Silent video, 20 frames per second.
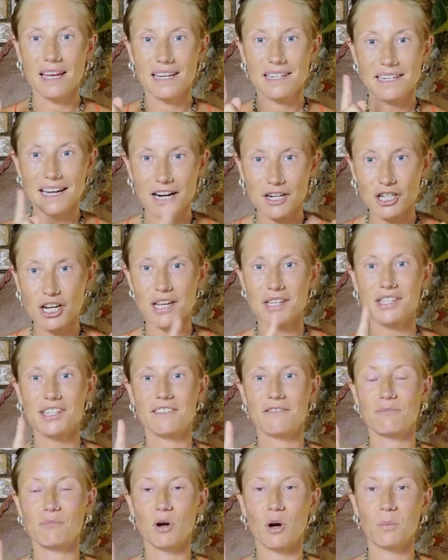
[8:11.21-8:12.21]

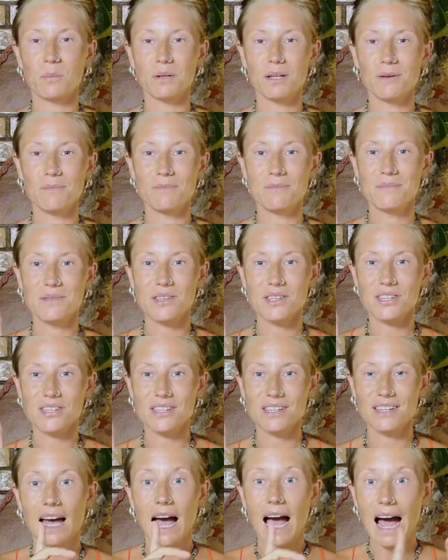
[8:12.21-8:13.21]
digestive
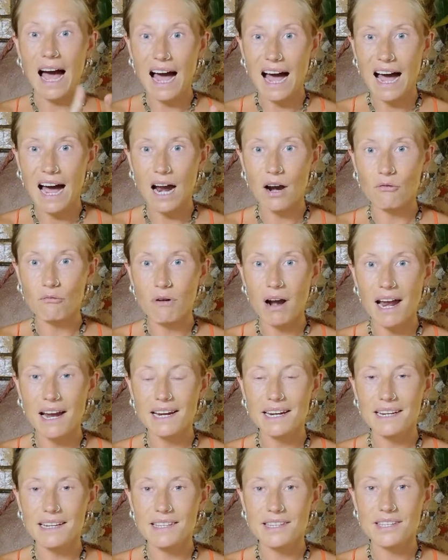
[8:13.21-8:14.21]
problems, heart
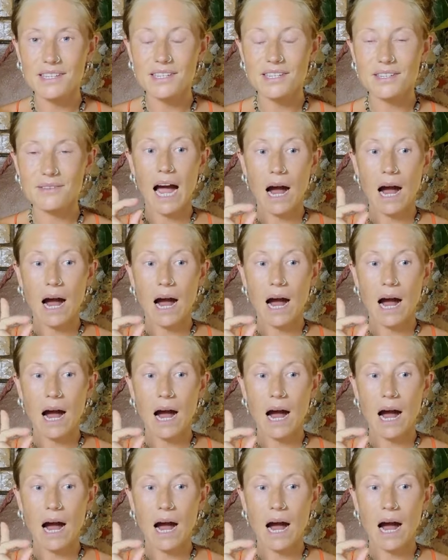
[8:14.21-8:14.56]
rate,